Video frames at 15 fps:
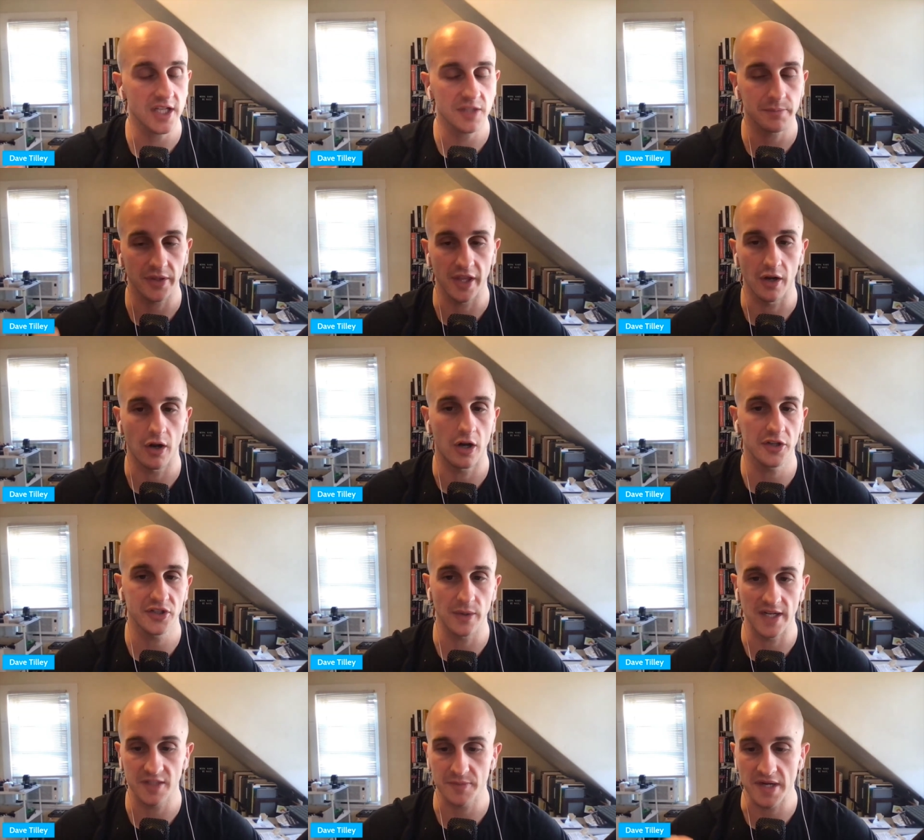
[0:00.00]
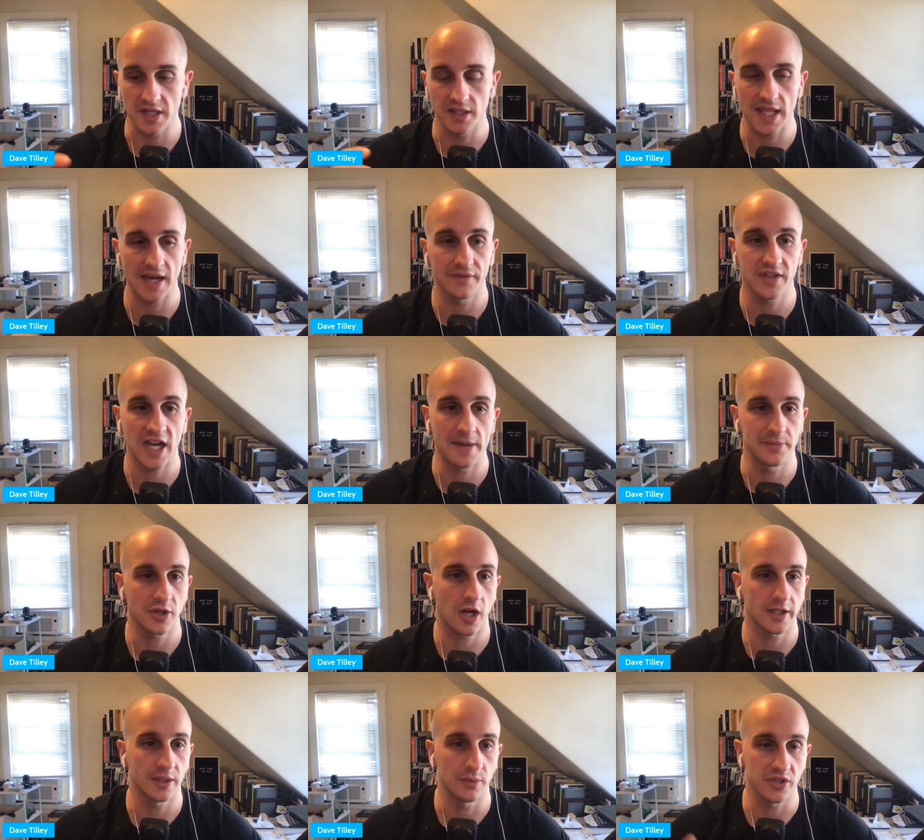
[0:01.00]
but then also I spend a lot of time
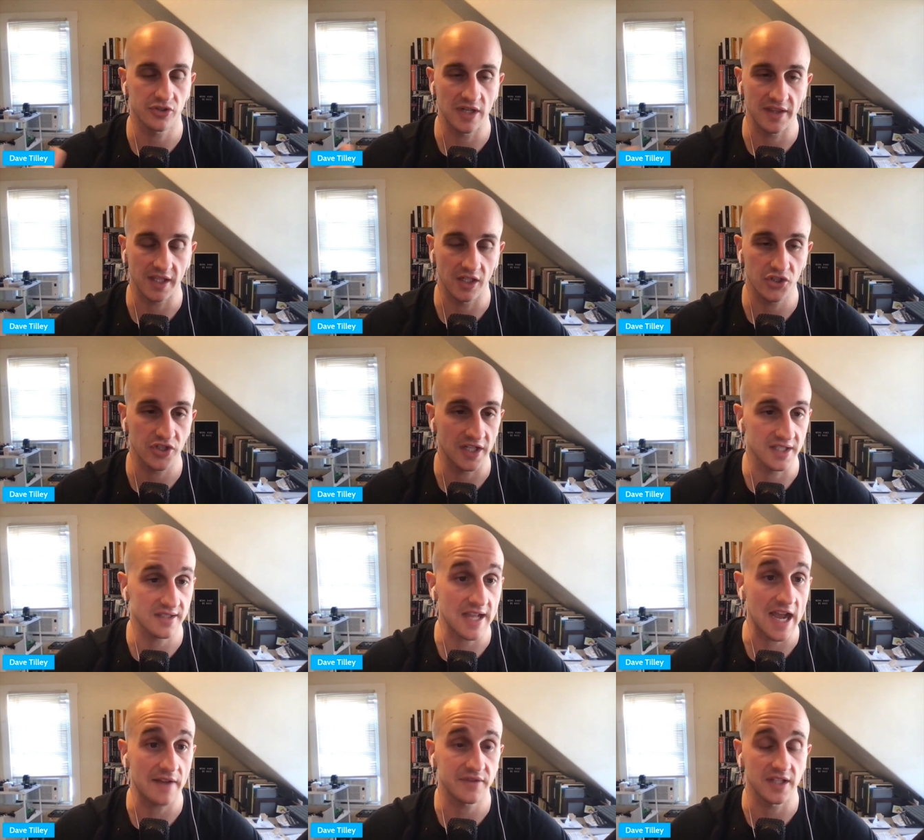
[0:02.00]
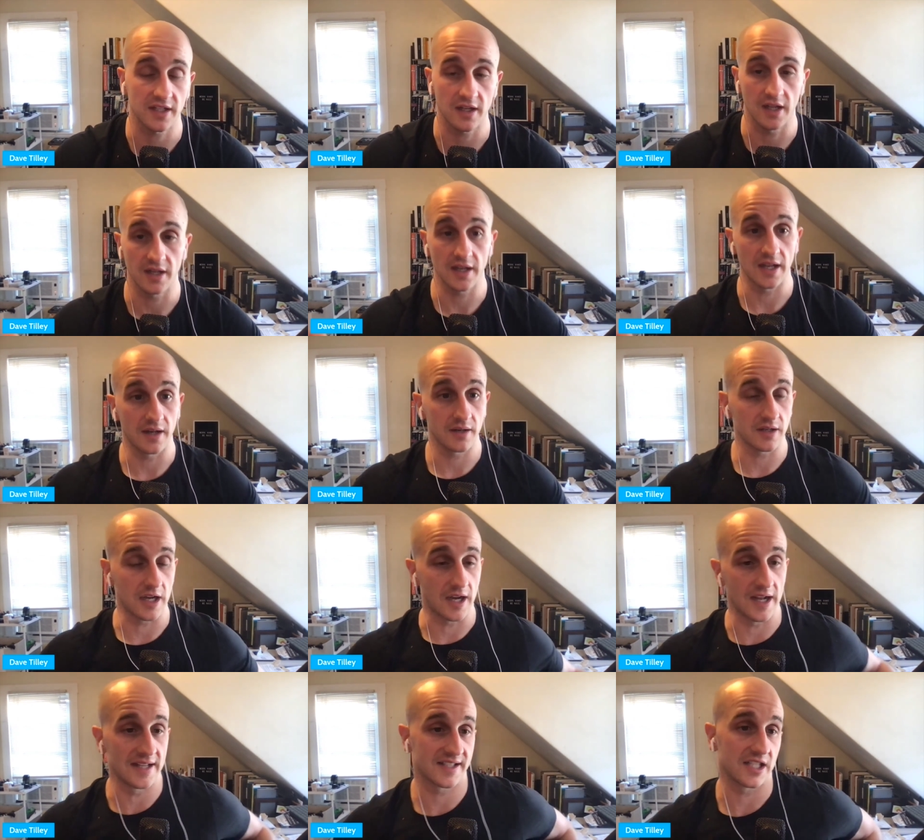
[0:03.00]
talking with strength conditioning staffs at
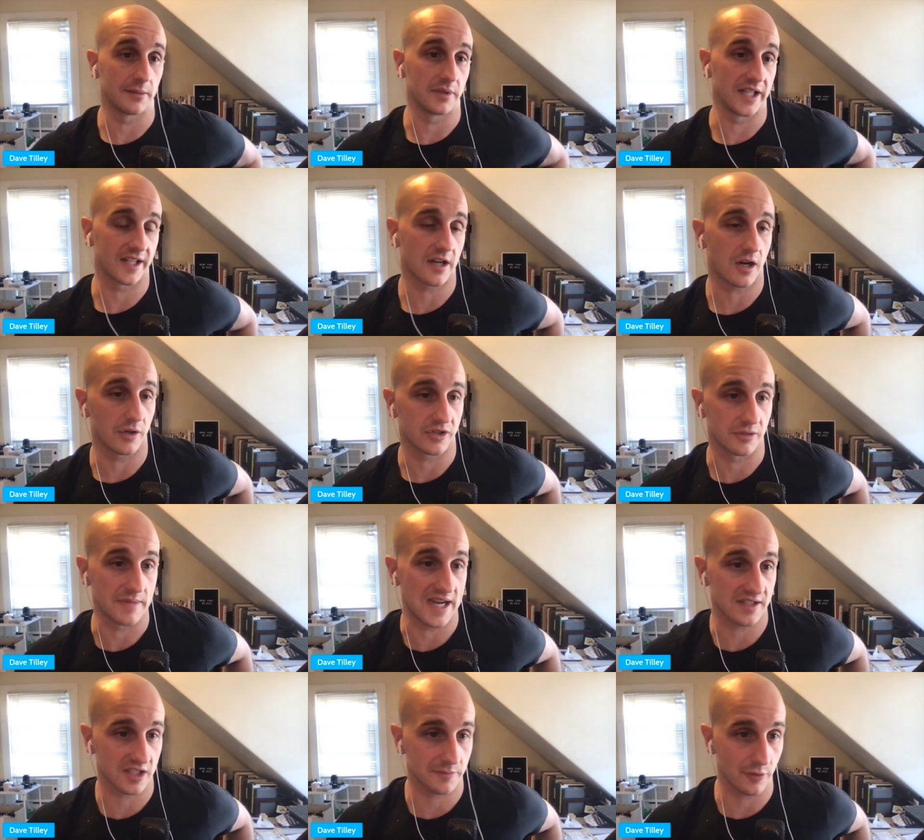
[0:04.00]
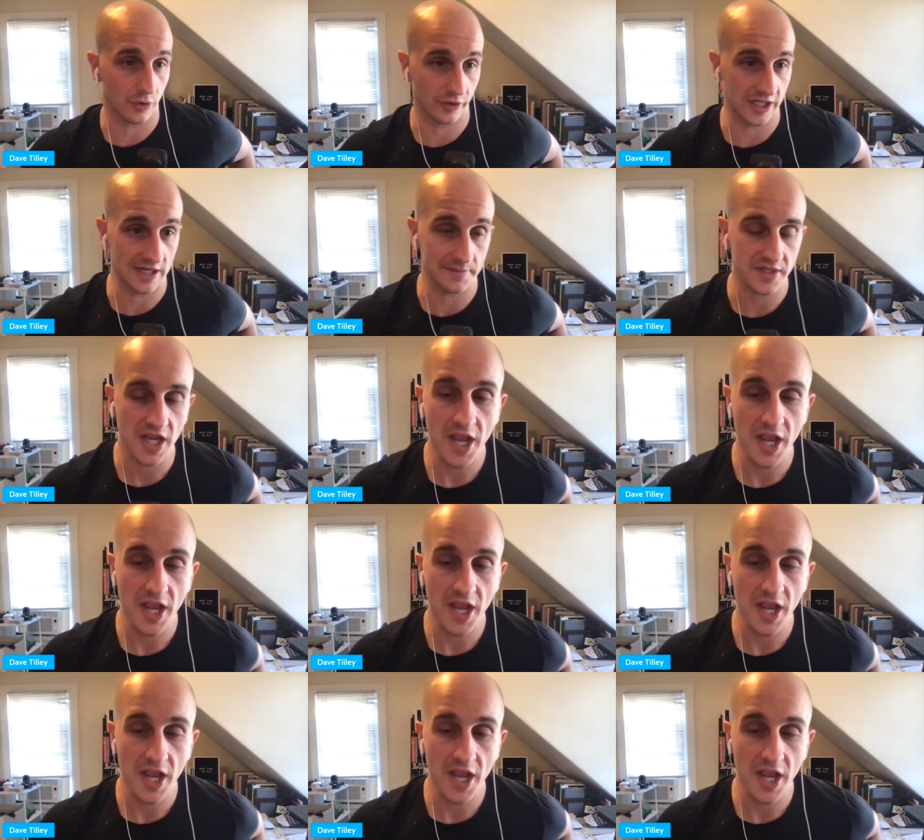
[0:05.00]
NCAA college gymnastics programs,